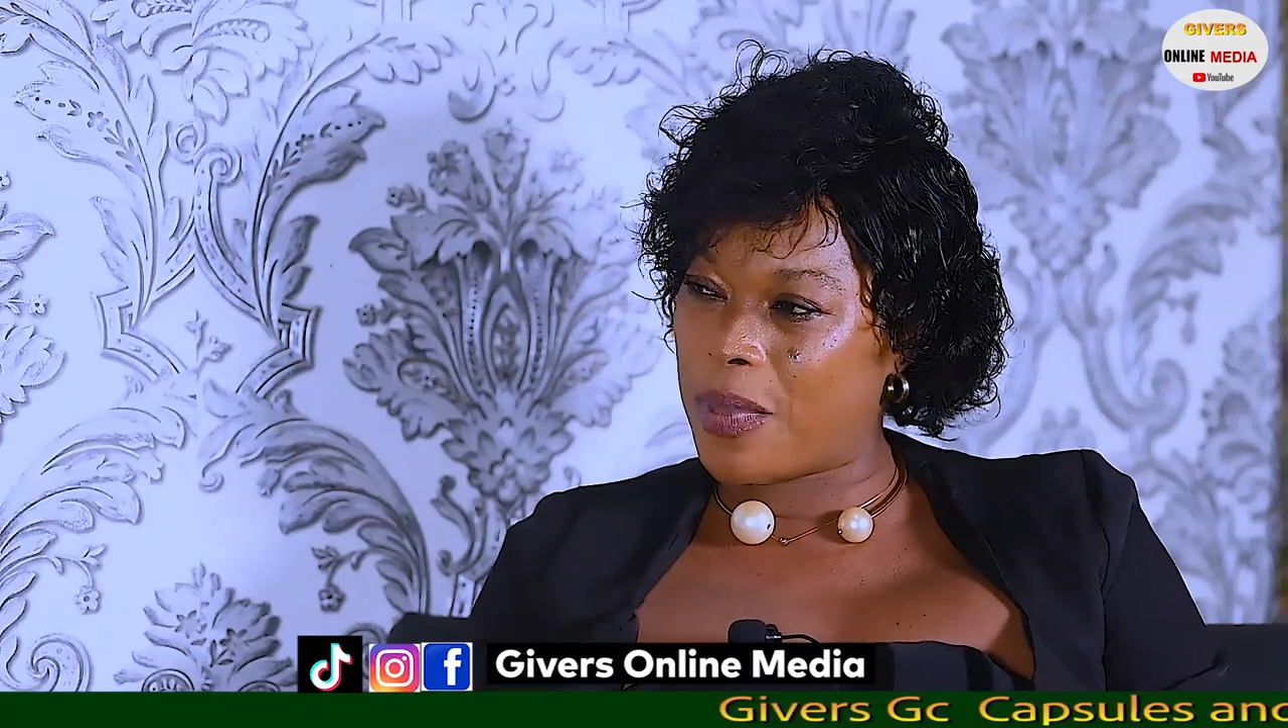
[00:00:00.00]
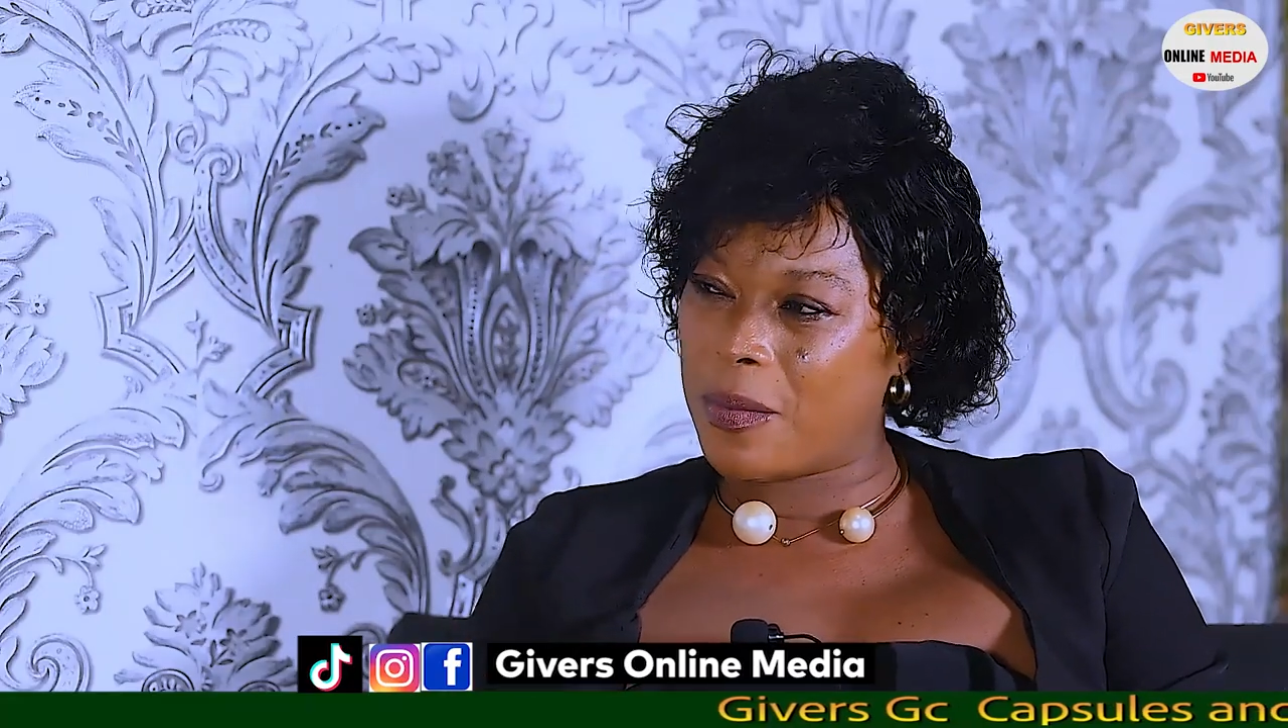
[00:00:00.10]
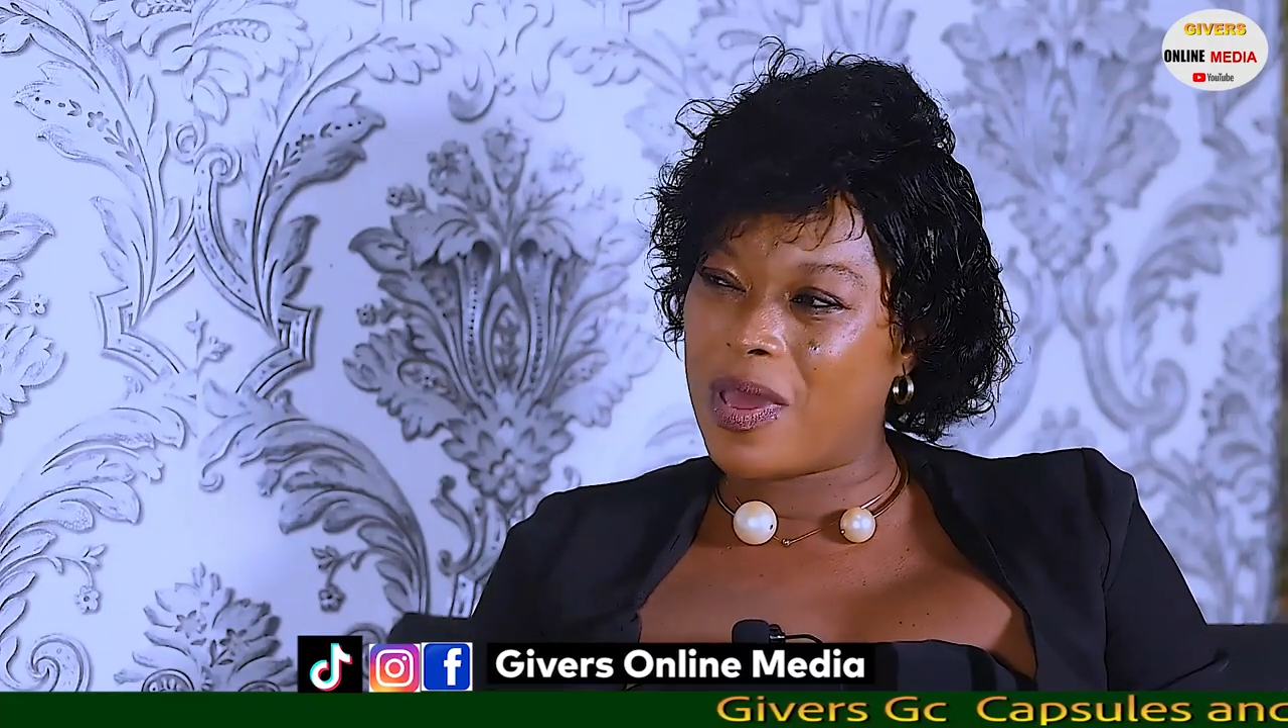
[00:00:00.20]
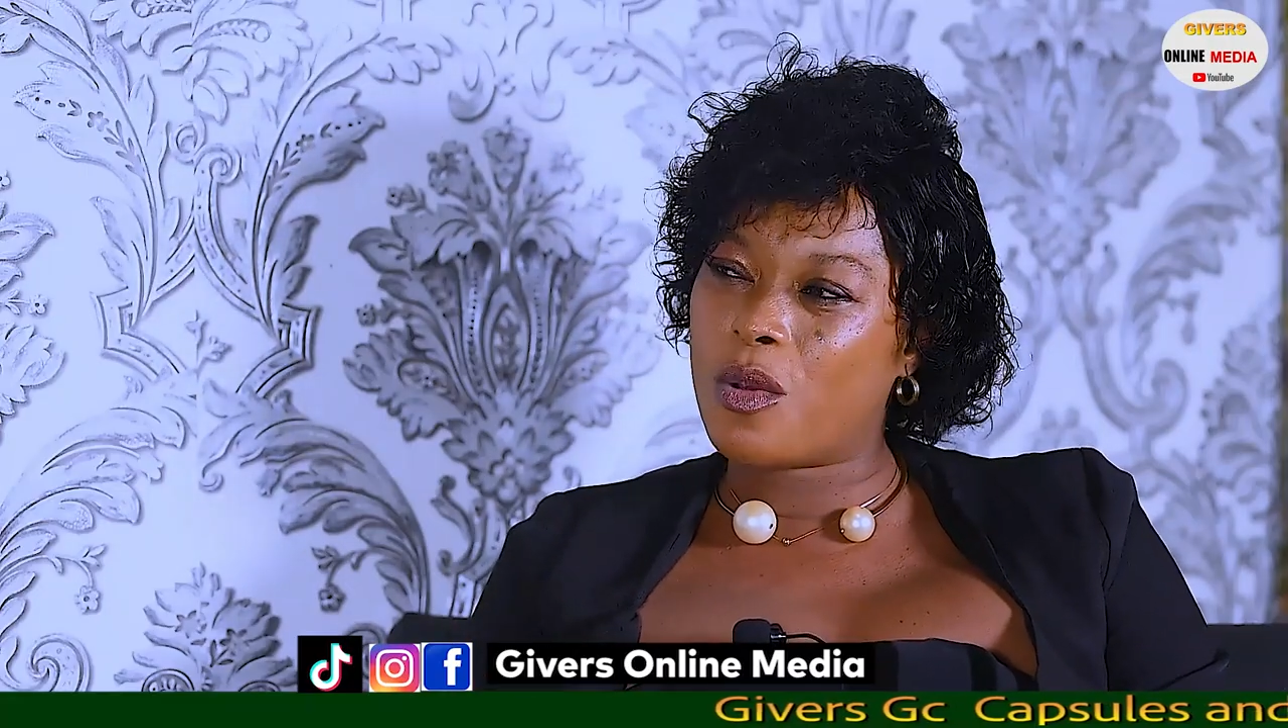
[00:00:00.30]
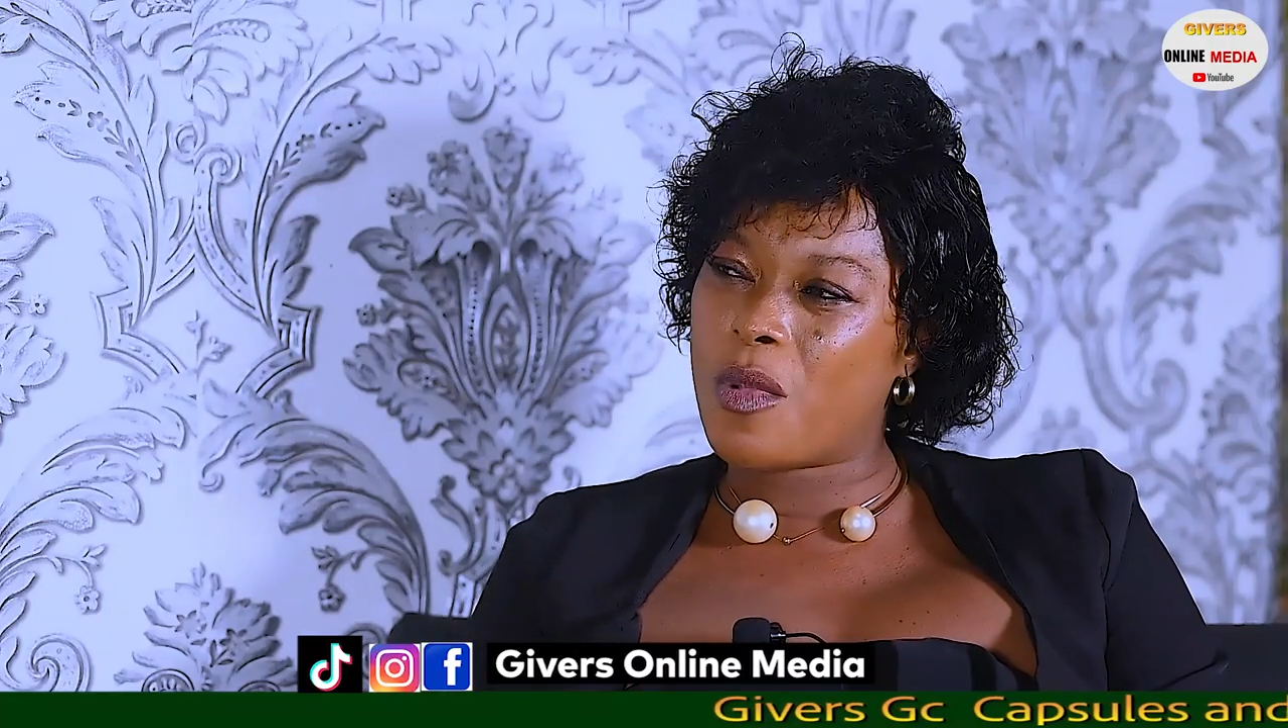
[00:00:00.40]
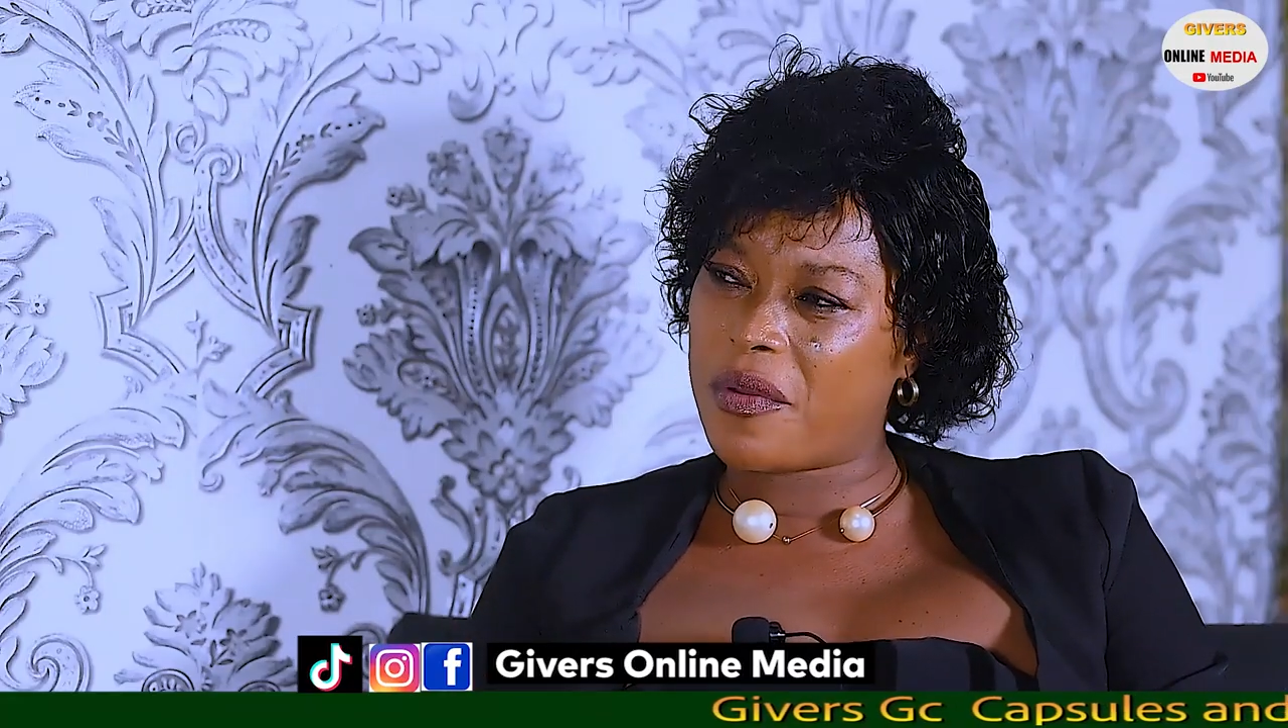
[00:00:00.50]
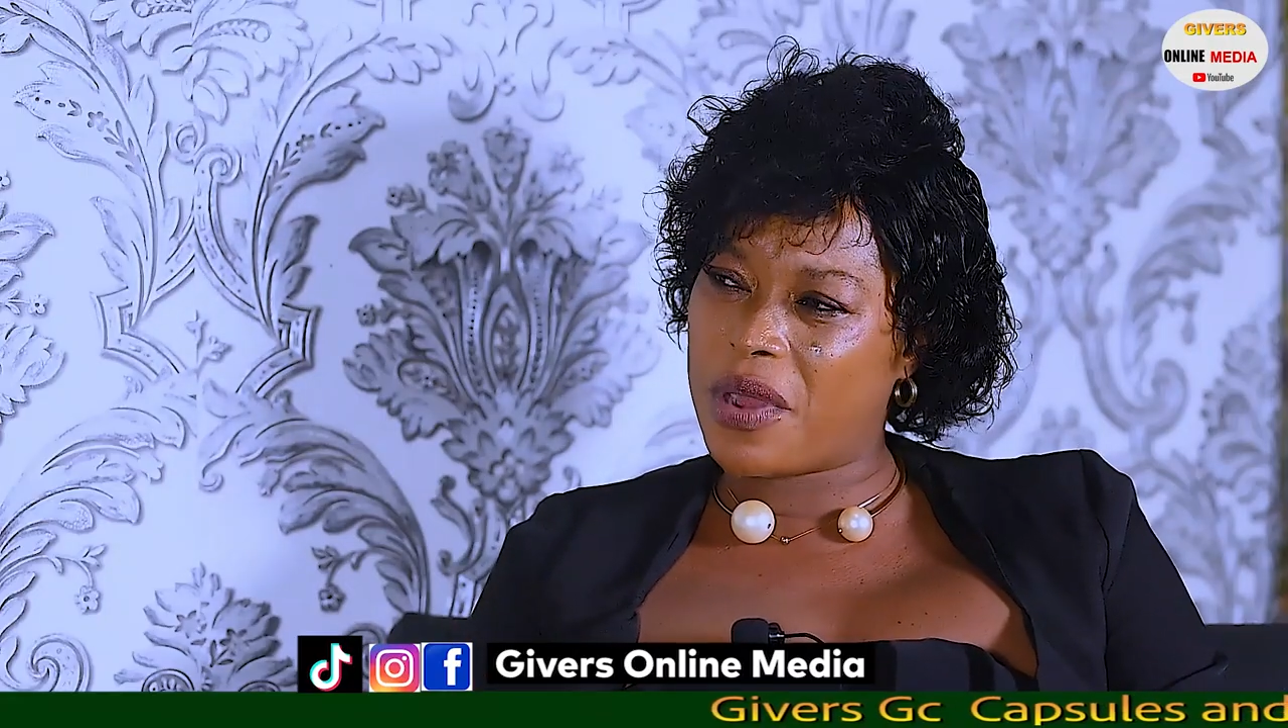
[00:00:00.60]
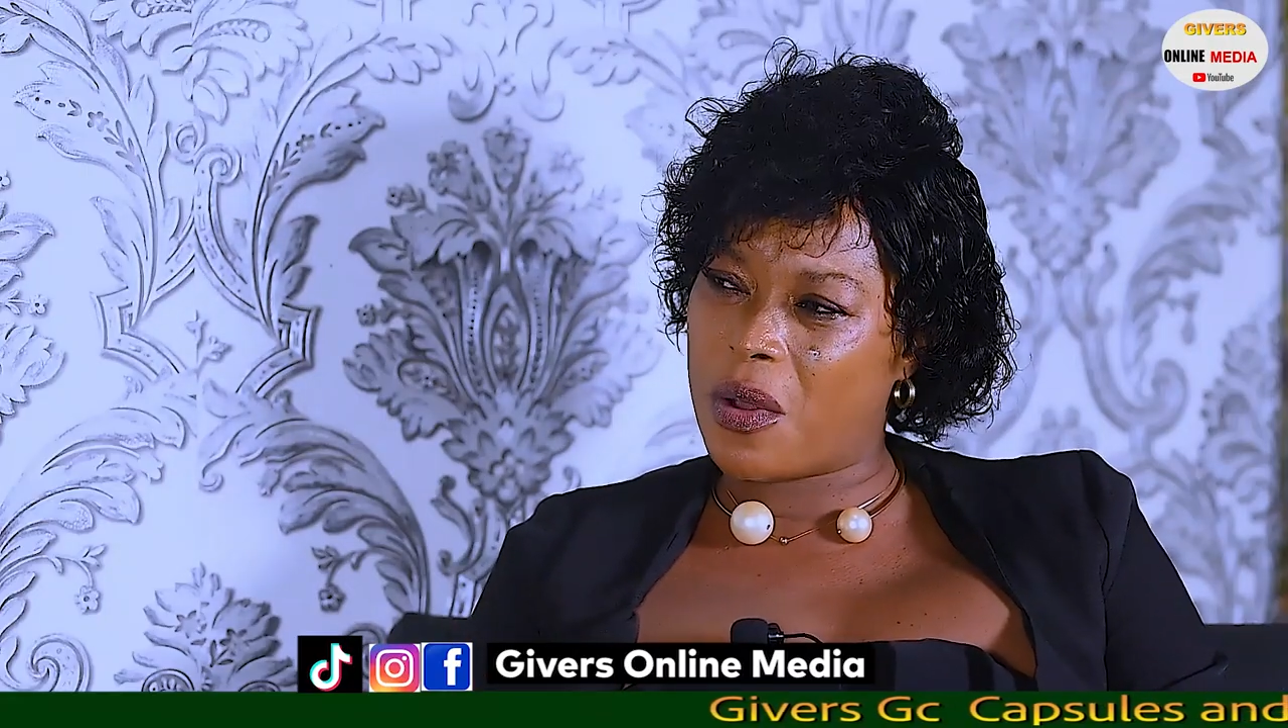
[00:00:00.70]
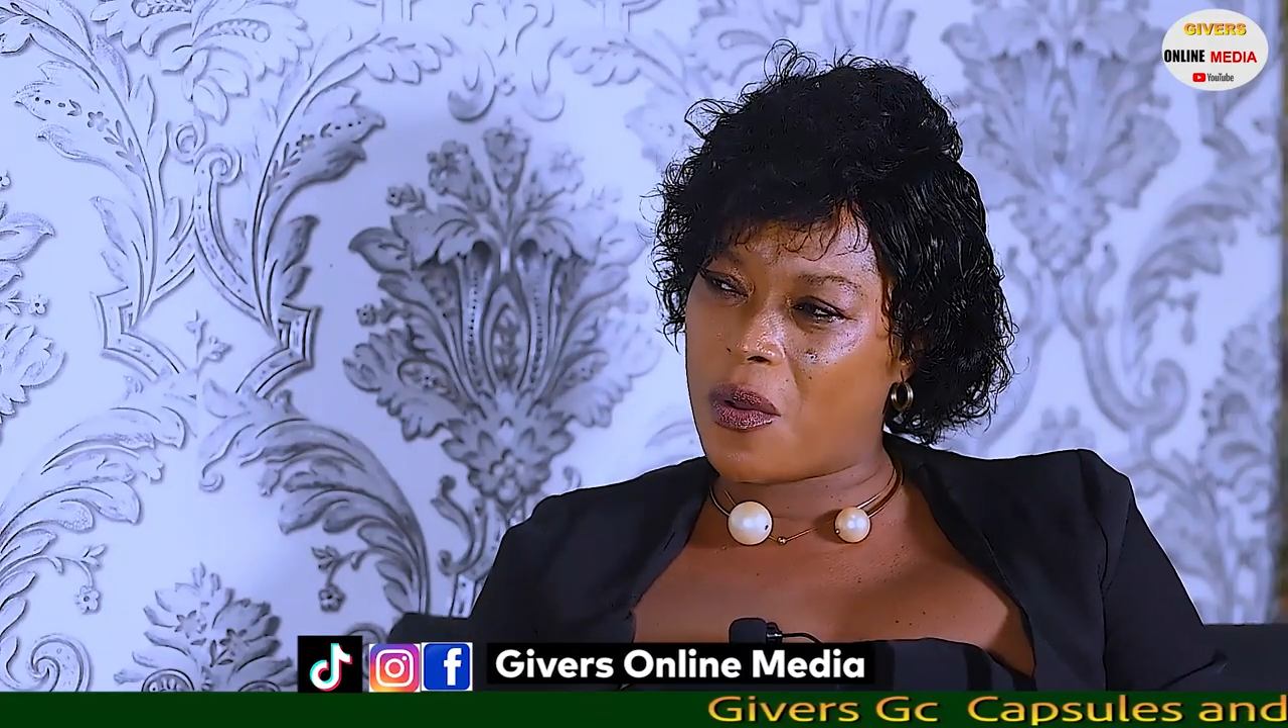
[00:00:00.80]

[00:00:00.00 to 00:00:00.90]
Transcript: pem, no more.